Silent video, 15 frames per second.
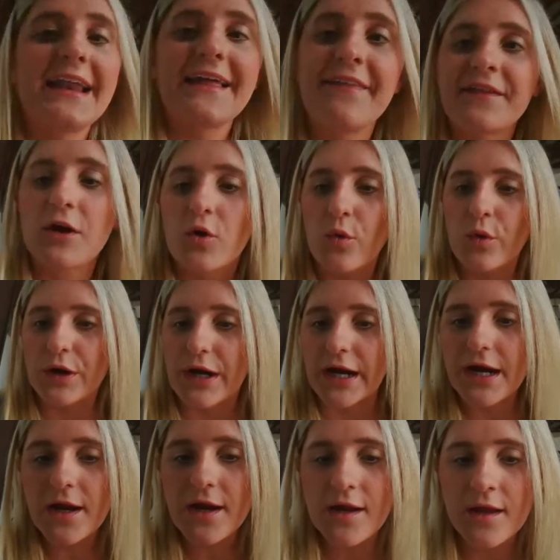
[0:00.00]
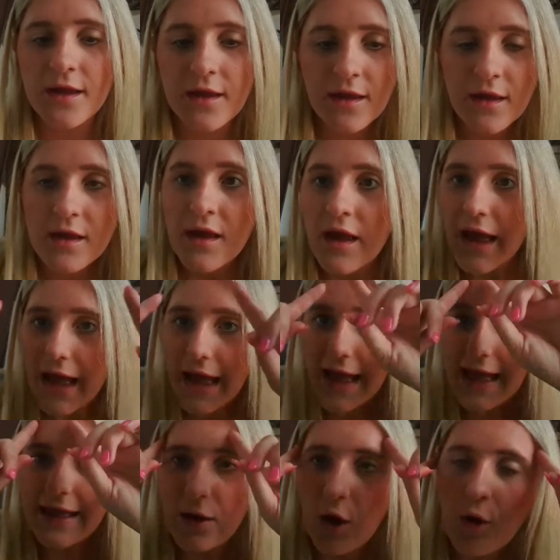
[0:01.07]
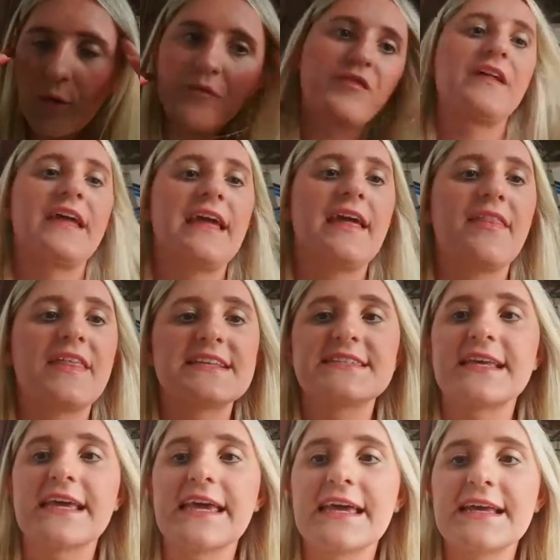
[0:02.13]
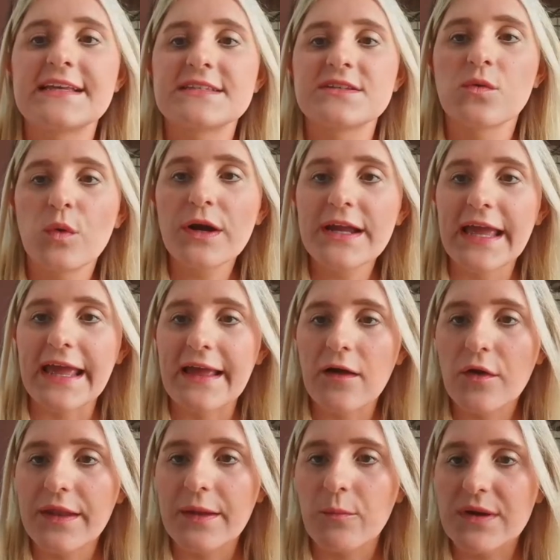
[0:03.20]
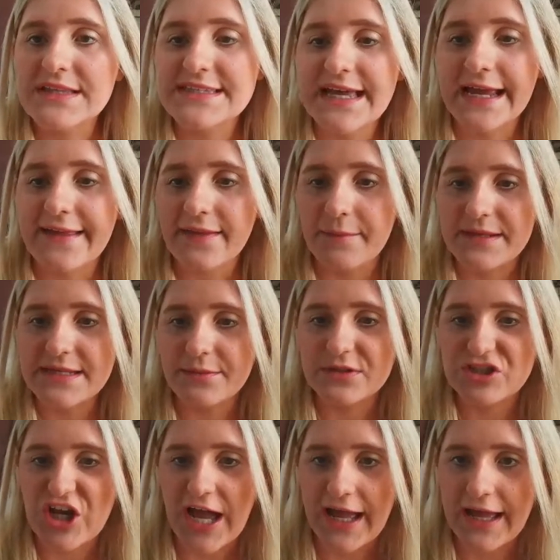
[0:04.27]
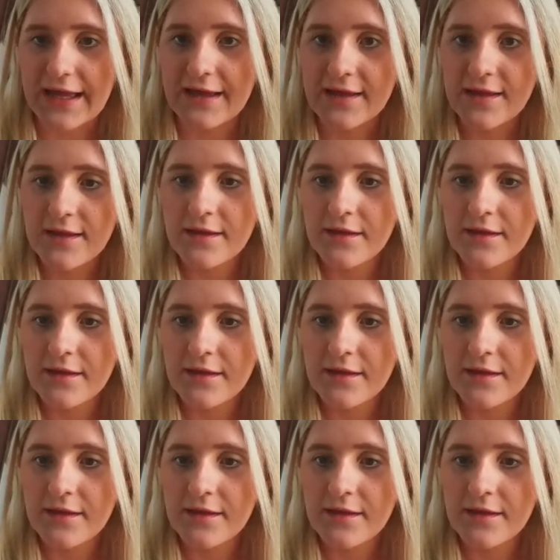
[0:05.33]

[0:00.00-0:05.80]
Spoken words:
in the corner. And hopefully this is working. Hold on one second. Let me double check.